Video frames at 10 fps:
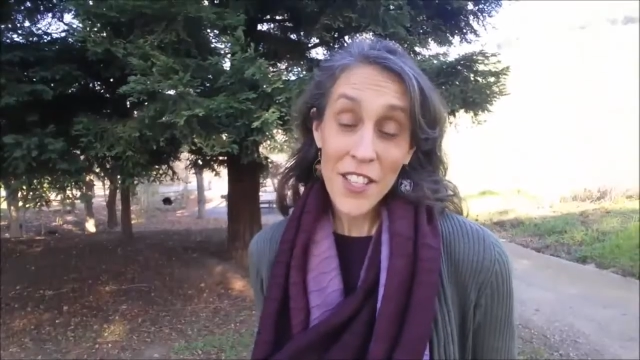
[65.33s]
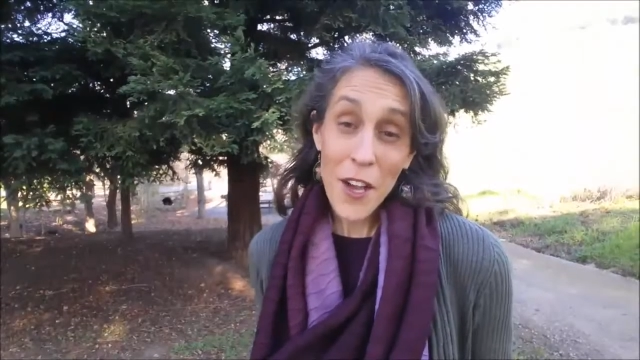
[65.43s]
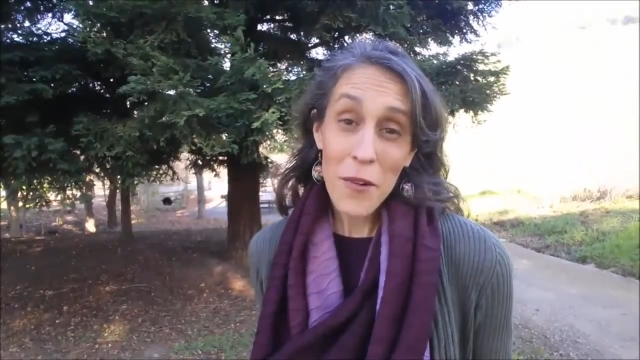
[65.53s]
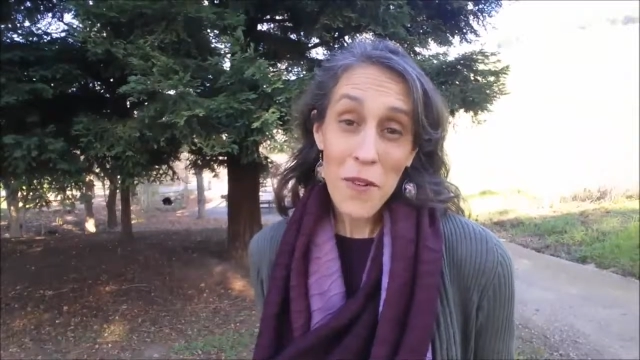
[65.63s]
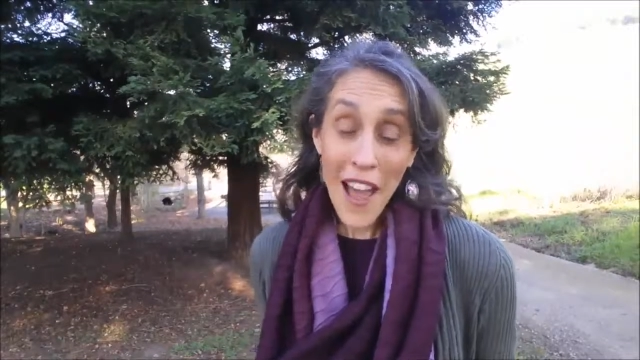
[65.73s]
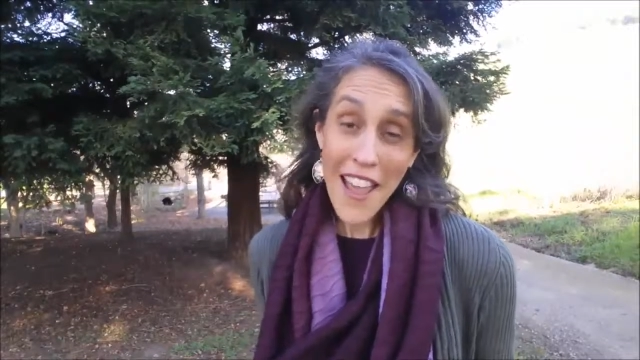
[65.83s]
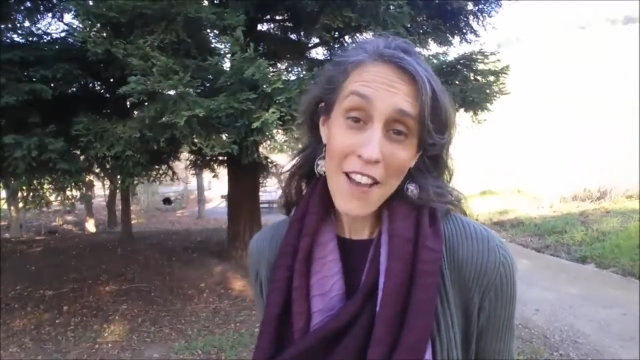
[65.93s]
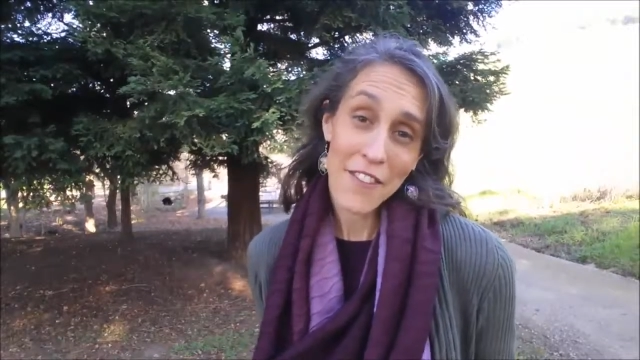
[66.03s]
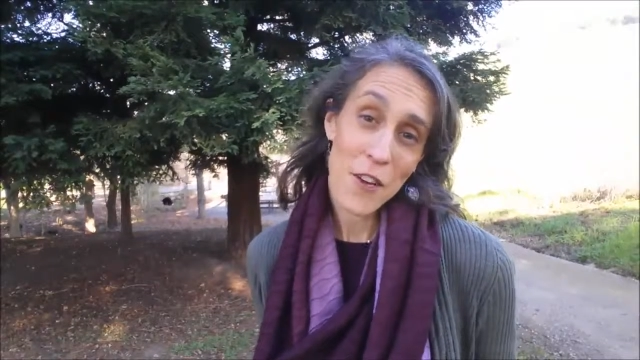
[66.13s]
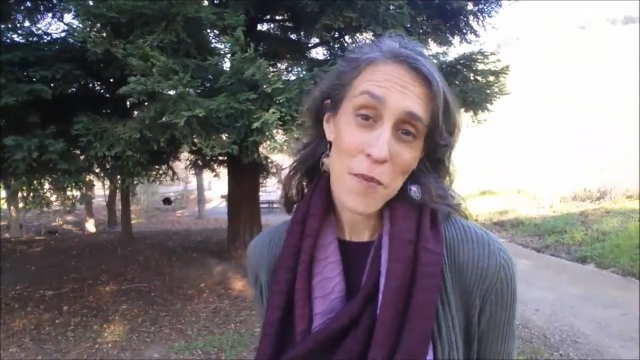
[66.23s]
So when I
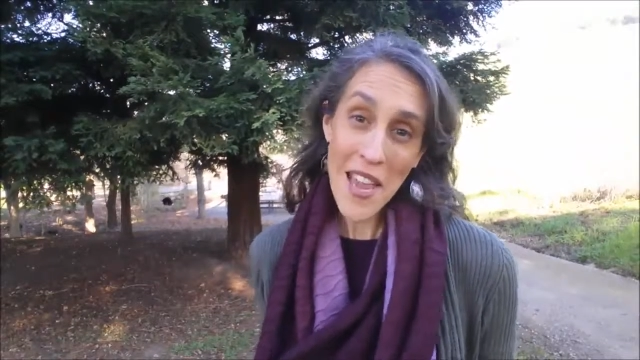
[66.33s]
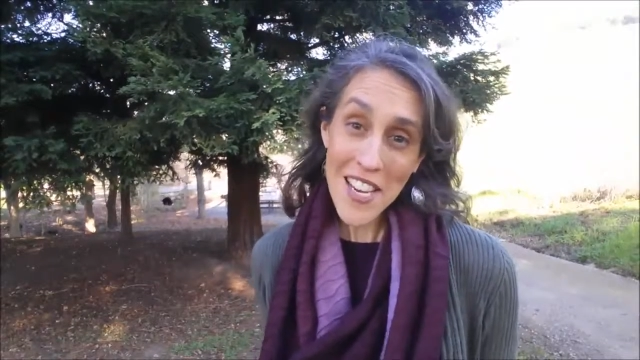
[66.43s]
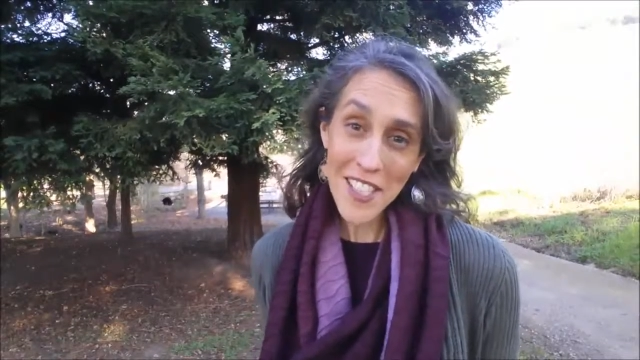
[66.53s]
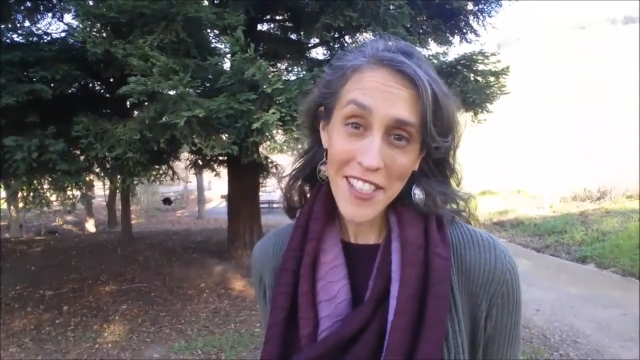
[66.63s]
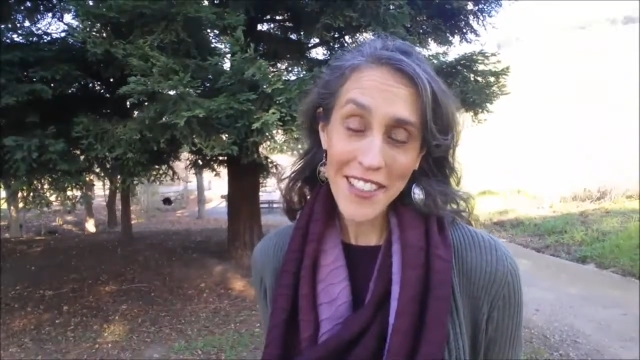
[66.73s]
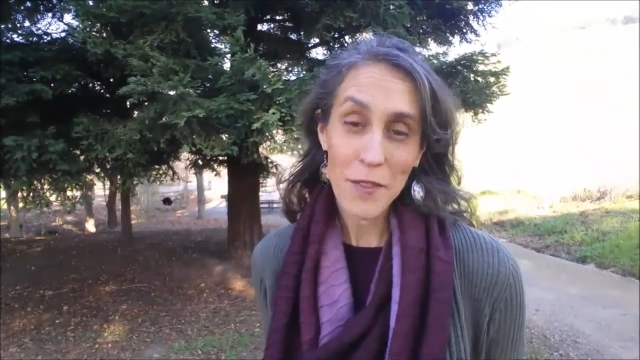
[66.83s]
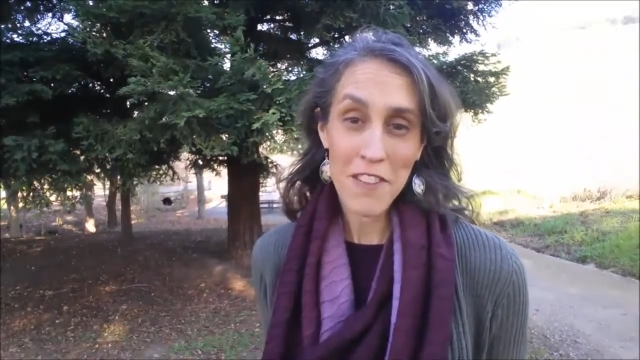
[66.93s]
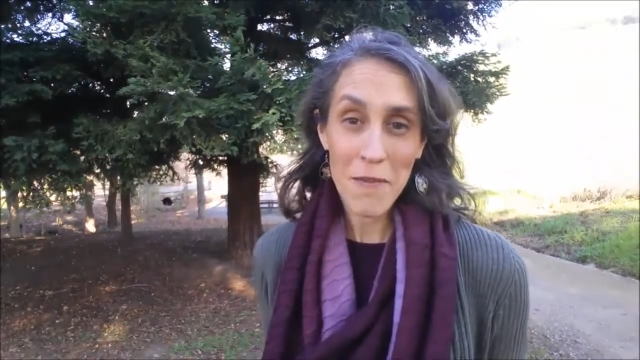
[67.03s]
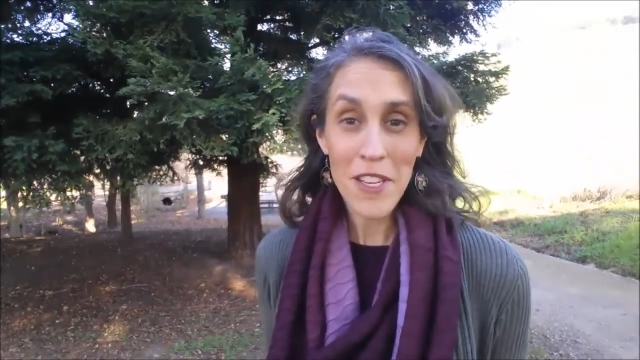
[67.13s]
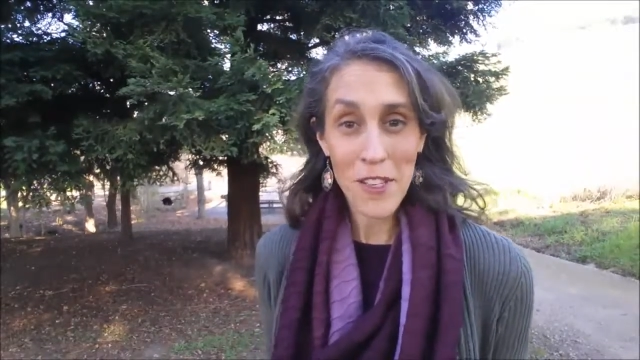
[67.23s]
have no patience,
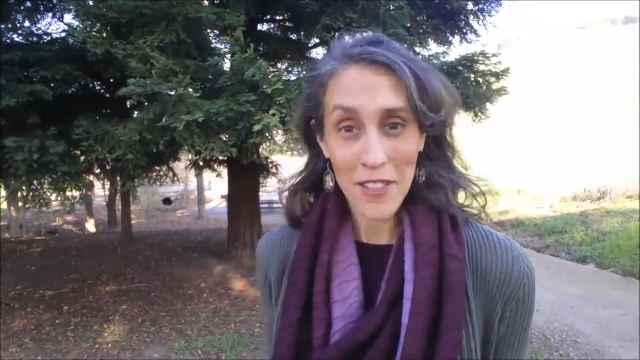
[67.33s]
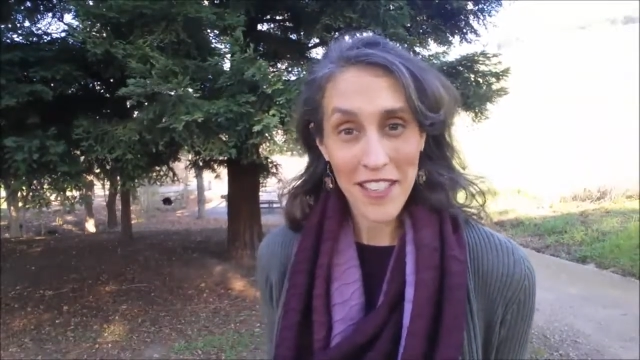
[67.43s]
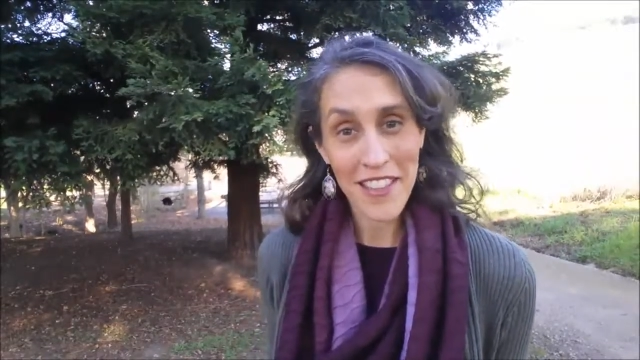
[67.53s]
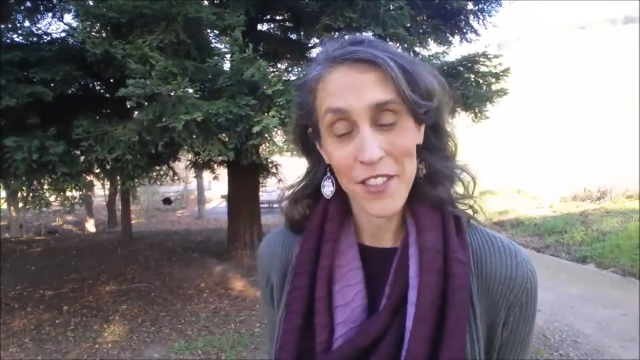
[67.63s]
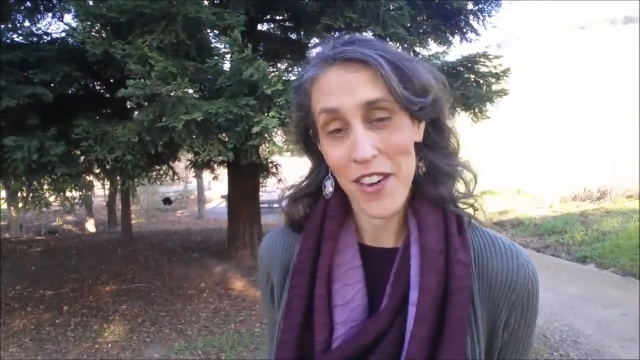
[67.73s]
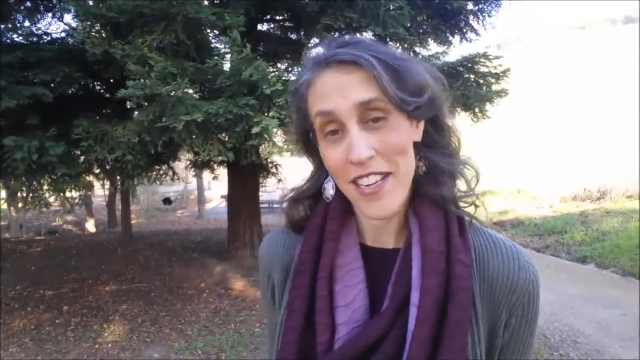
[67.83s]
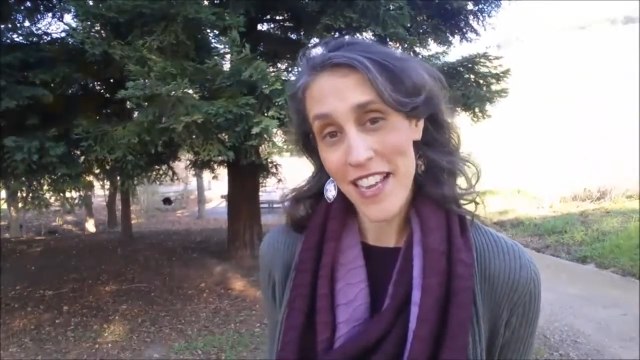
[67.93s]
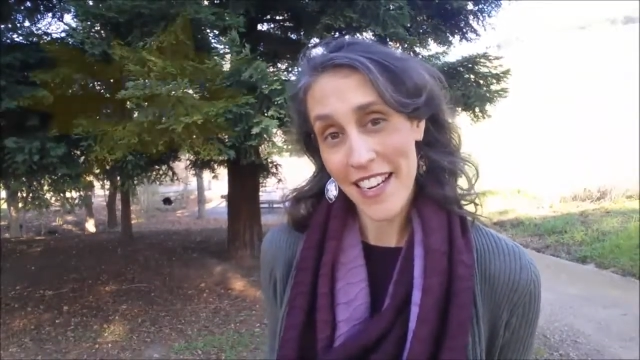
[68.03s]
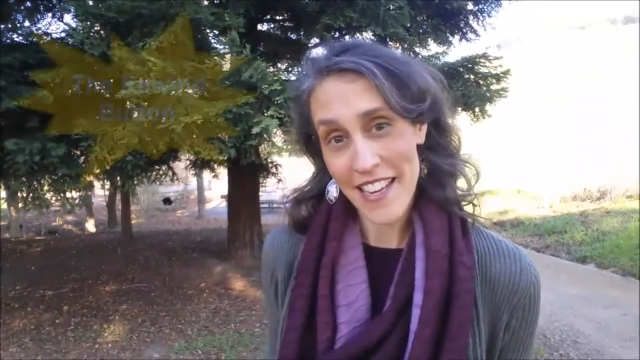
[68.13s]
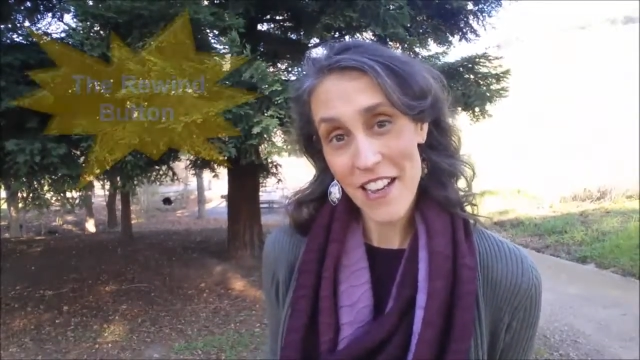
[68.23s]
we've been using this
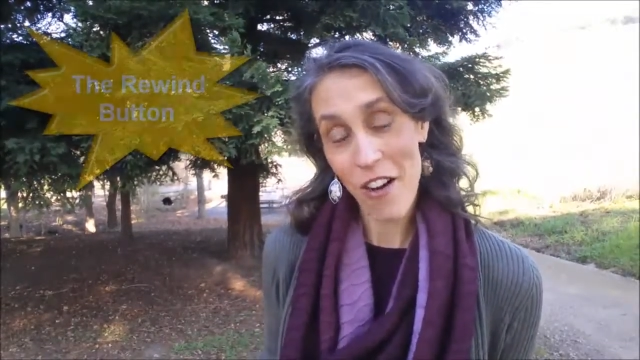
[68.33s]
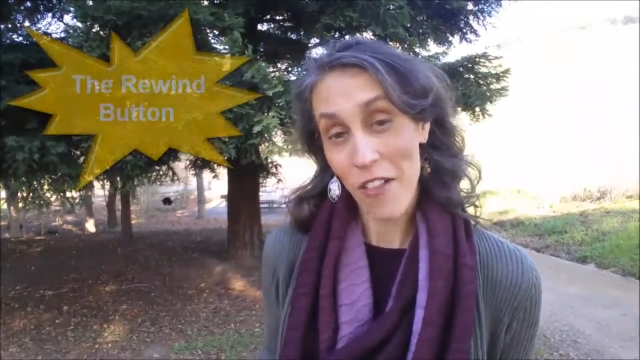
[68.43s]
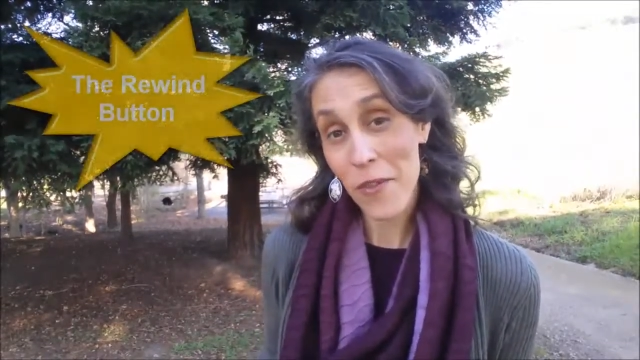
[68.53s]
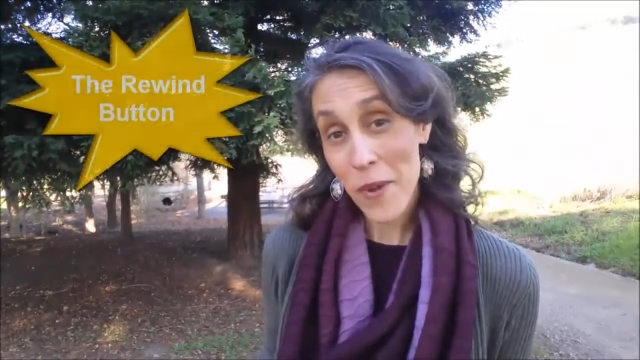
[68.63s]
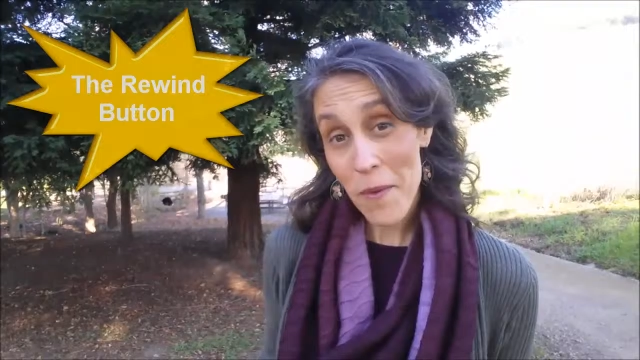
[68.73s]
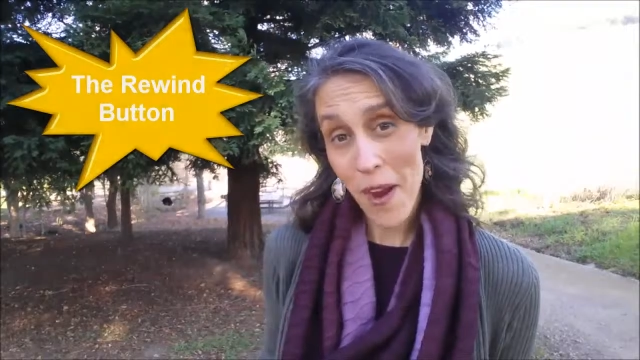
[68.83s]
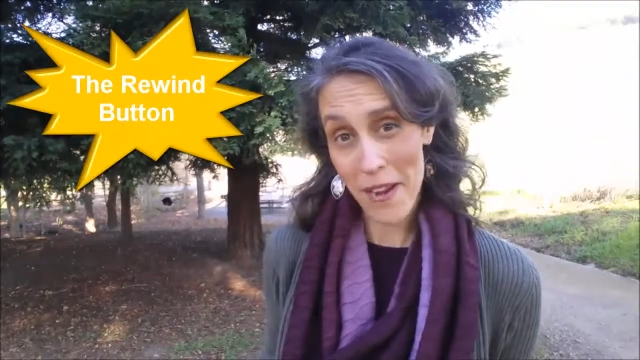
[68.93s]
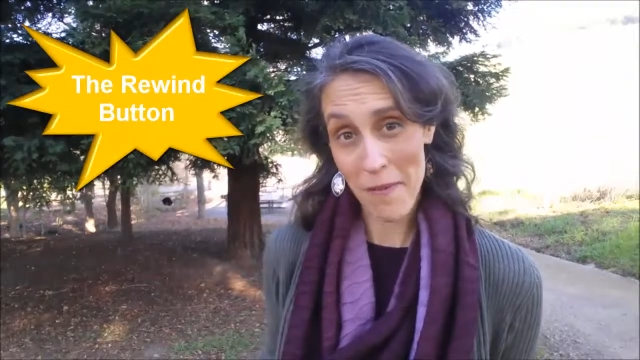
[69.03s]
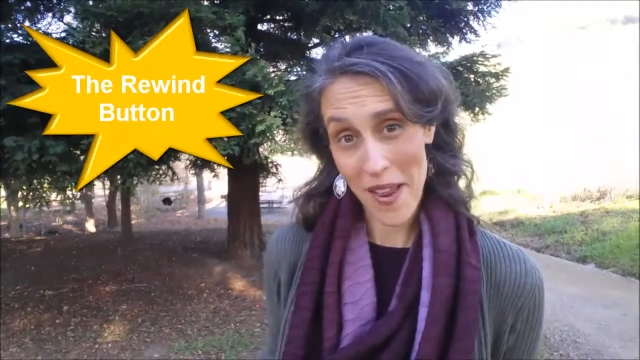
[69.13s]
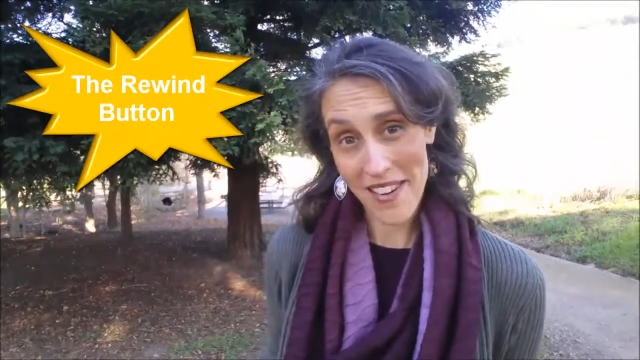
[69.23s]
great technique called the
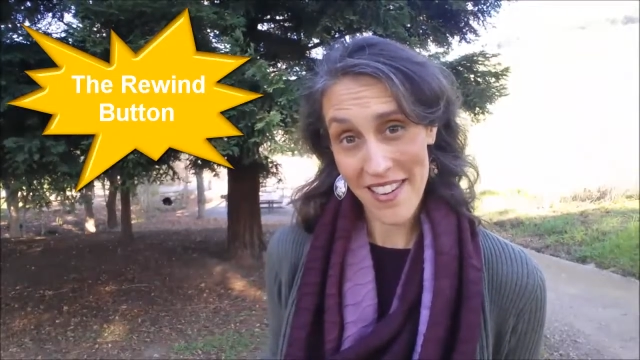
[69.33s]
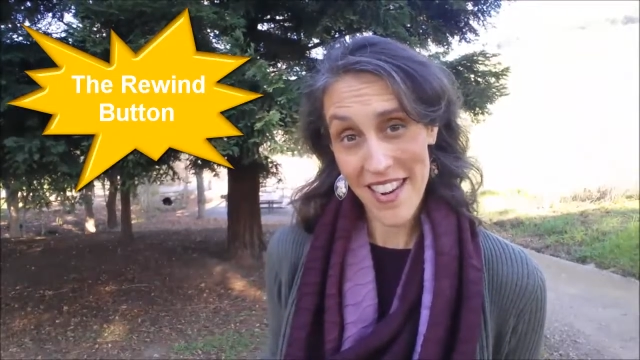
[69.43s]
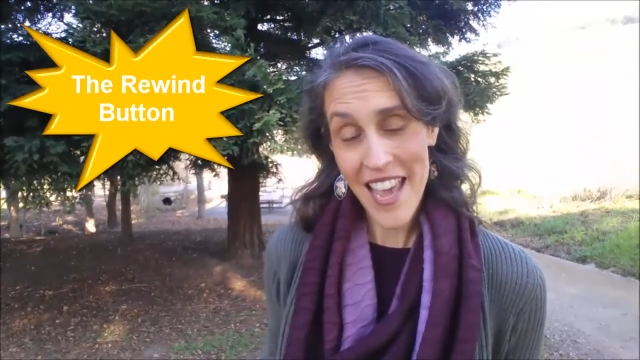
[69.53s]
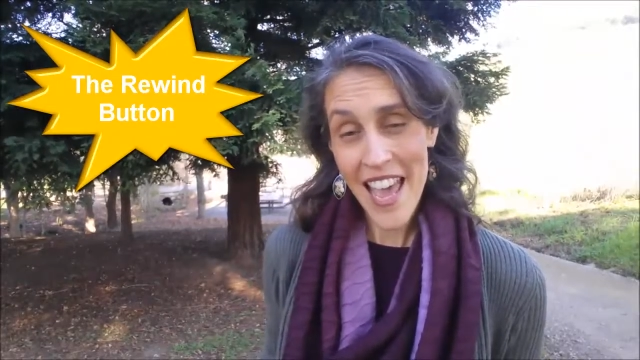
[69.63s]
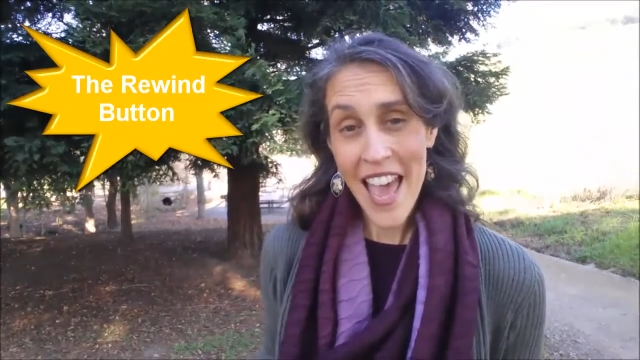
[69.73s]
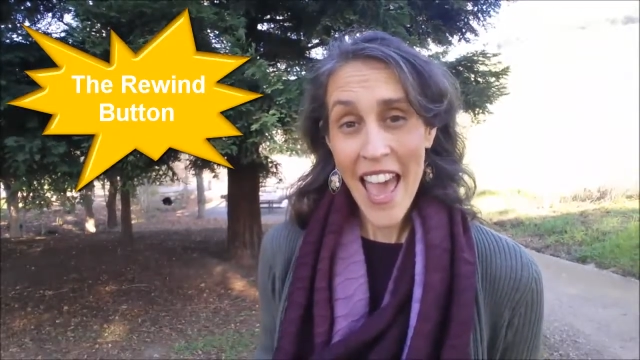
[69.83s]
rewind button.